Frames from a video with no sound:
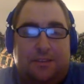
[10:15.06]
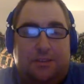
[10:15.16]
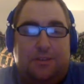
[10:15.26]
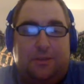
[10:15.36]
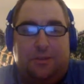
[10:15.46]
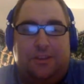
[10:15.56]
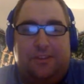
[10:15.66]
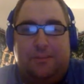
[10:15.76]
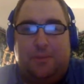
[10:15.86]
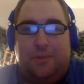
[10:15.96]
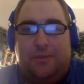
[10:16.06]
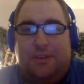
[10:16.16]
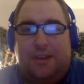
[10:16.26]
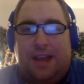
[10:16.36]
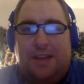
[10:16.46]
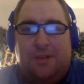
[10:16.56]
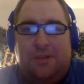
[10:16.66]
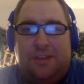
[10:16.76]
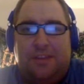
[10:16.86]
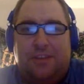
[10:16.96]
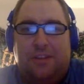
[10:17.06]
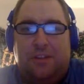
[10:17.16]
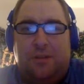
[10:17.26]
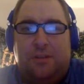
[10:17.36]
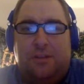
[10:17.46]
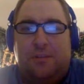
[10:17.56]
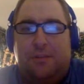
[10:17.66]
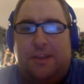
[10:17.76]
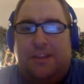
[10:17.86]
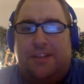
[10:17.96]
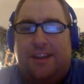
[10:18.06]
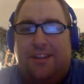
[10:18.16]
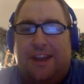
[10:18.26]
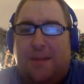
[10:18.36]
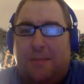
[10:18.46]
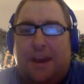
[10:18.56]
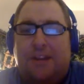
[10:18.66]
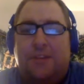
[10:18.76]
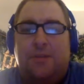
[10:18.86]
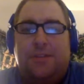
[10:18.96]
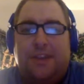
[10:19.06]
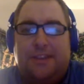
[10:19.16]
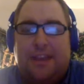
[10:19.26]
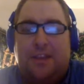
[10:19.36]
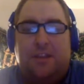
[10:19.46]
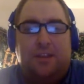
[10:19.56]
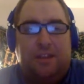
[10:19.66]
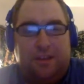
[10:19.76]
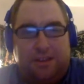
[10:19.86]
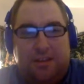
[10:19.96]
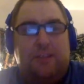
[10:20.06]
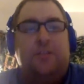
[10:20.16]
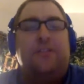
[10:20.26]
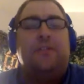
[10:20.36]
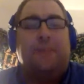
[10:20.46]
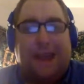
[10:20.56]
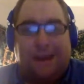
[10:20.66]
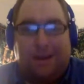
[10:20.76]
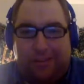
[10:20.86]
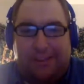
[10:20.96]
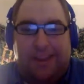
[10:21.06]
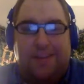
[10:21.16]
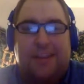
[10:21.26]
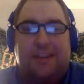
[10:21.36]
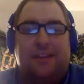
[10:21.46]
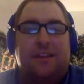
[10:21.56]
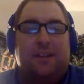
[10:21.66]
Certainly some moves. I don't think they're going to do a complete teardown, but I do think they could look to do some minor selling,